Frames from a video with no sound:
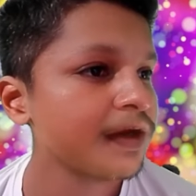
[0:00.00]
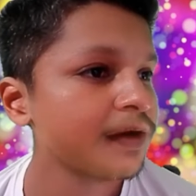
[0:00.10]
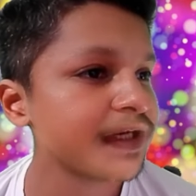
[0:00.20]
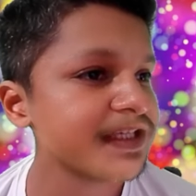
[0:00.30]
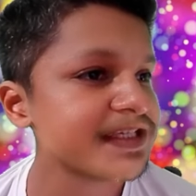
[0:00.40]

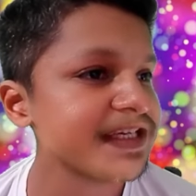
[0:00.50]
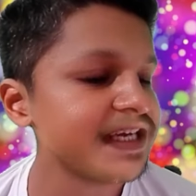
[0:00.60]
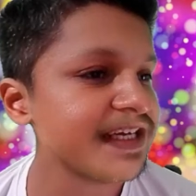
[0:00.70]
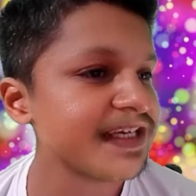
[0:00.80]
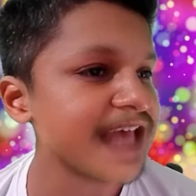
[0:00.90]
But the
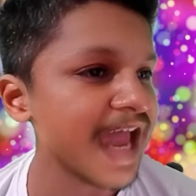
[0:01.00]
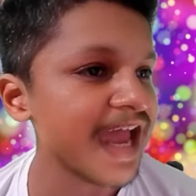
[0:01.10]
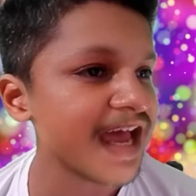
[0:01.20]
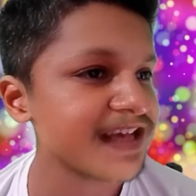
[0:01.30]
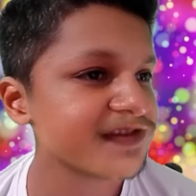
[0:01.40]
series
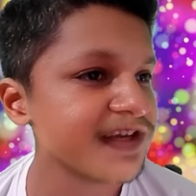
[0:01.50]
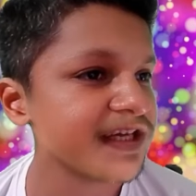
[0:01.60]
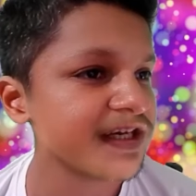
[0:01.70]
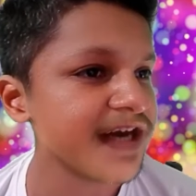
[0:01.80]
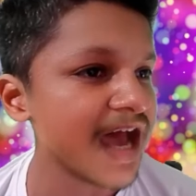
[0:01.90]
has
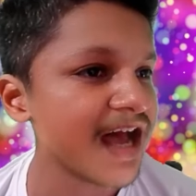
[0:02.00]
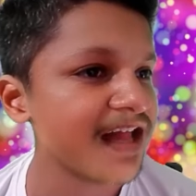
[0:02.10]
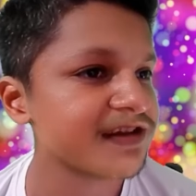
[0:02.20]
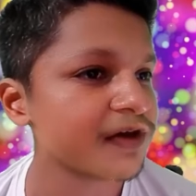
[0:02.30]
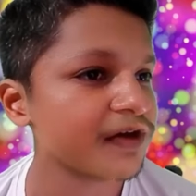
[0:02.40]
withered
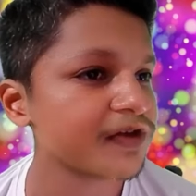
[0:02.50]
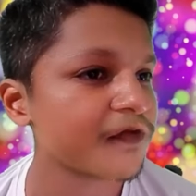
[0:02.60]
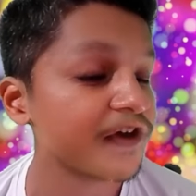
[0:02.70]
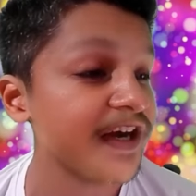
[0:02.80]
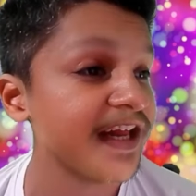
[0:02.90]
all sort
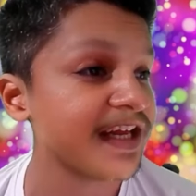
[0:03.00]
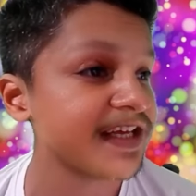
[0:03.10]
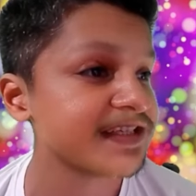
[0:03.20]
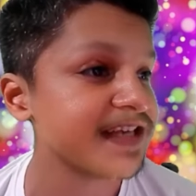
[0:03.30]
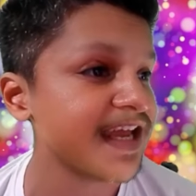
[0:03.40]
of
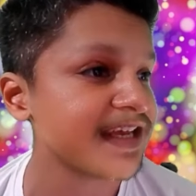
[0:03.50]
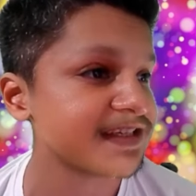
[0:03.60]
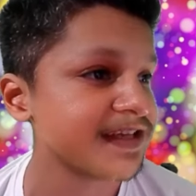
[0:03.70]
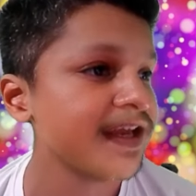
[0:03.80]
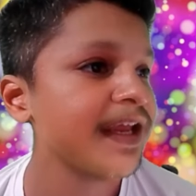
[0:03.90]

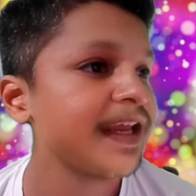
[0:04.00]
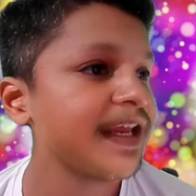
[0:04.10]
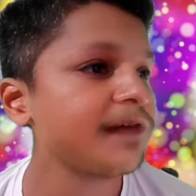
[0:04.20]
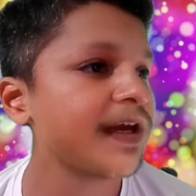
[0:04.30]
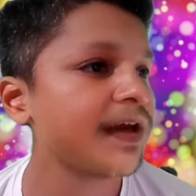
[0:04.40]
ridiculousness,
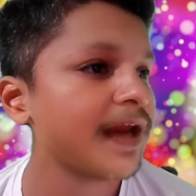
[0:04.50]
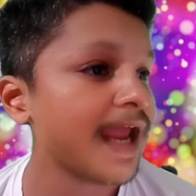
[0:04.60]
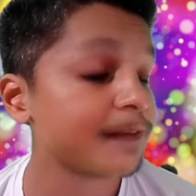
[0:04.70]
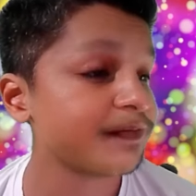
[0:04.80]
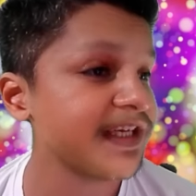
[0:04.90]
even
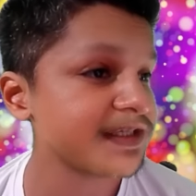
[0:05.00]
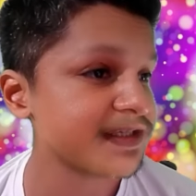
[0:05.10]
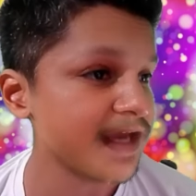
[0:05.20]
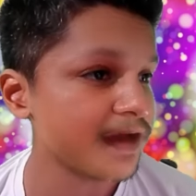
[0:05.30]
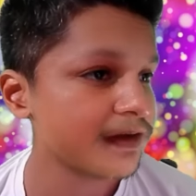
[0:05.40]

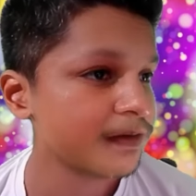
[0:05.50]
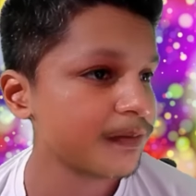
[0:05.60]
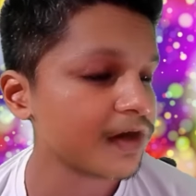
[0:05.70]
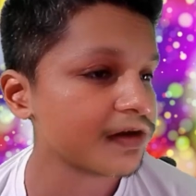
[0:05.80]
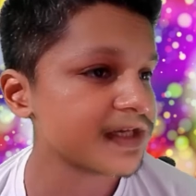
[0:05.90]
amnesia,
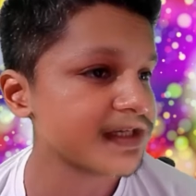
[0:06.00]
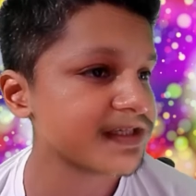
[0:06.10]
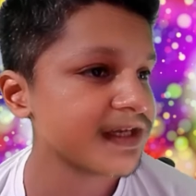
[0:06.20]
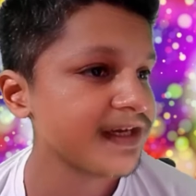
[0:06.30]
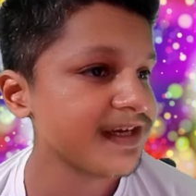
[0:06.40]
because
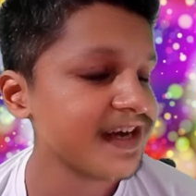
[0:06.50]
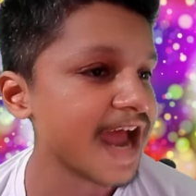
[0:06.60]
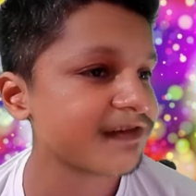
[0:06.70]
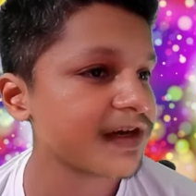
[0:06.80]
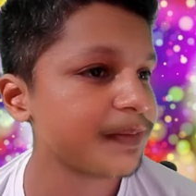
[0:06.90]
it's
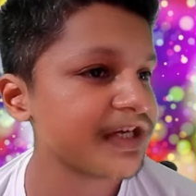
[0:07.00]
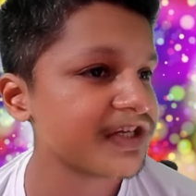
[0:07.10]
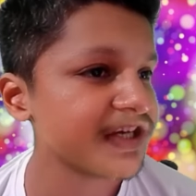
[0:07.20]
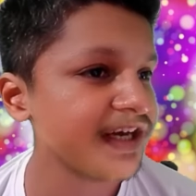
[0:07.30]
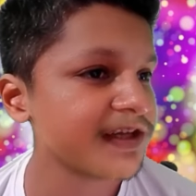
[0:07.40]
never
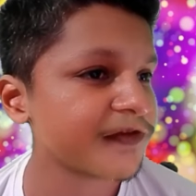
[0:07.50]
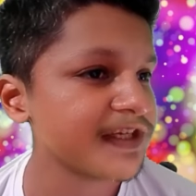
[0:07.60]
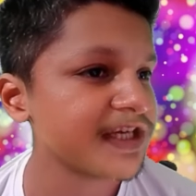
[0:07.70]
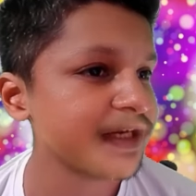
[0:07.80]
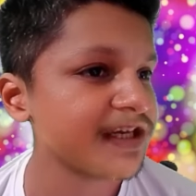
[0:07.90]
betrayed the
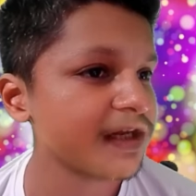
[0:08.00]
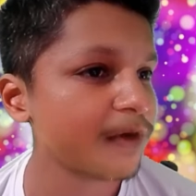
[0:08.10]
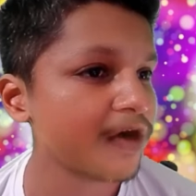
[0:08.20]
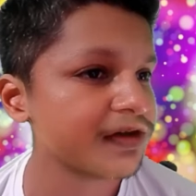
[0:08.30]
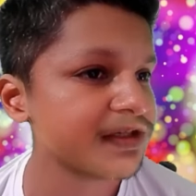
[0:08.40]
fundamental
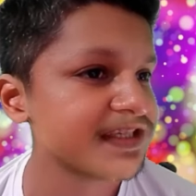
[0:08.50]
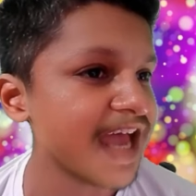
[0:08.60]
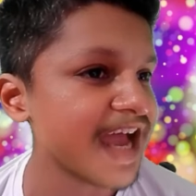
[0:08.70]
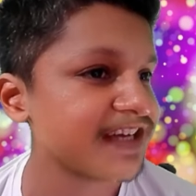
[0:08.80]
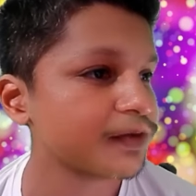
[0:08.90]
bonds
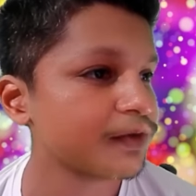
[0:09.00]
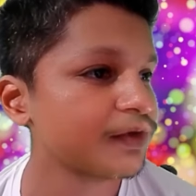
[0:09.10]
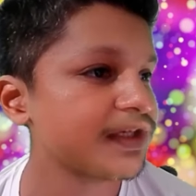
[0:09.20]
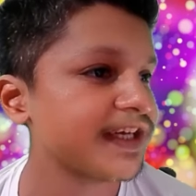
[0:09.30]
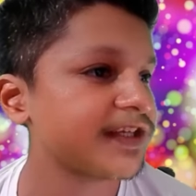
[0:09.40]
that
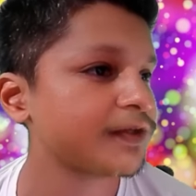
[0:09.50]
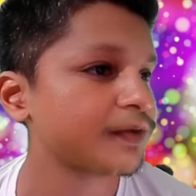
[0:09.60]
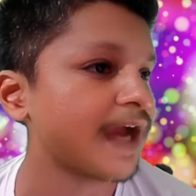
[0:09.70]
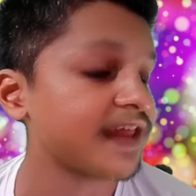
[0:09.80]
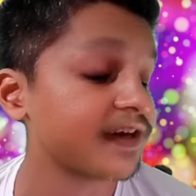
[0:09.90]
hold it
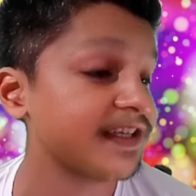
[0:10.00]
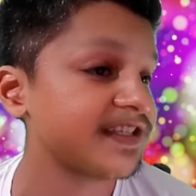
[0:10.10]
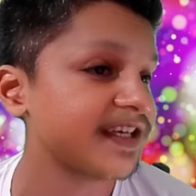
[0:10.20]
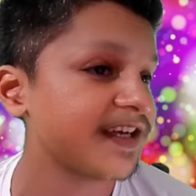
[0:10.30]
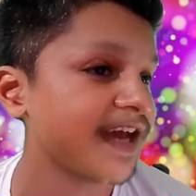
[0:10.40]
together
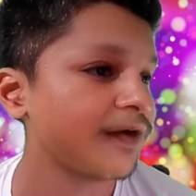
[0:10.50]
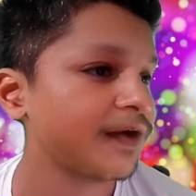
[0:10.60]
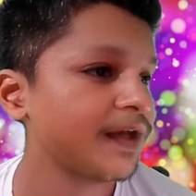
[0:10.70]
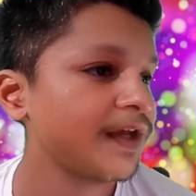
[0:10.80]
until now.